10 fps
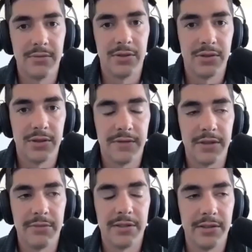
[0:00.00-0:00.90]
which are just
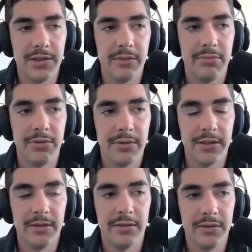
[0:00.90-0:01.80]
fundamentally cheaper
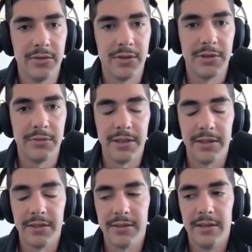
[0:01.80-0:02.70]
than correspondent
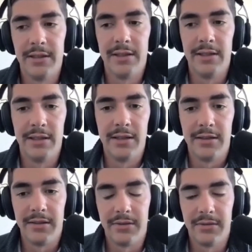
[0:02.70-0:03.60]
banks.
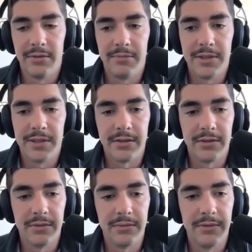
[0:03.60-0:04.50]
The other
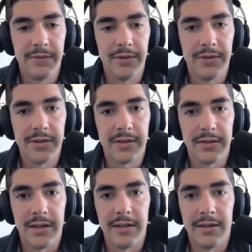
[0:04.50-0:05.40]
sector we've focused a
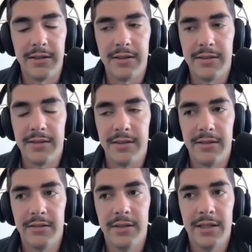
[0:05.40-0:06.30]
lot on this
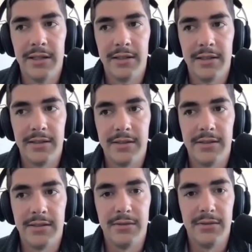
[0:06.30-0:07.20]
year
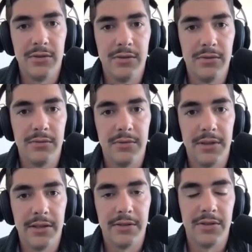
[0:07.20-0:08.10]
is new
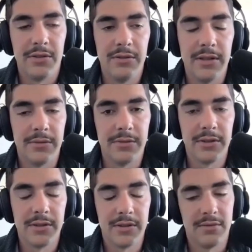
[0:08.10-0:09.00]
layer 2
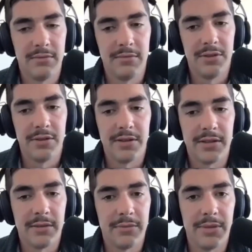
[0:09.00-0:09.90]
networks built on
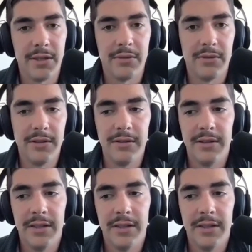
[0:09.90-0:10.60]
top of Bitcoin.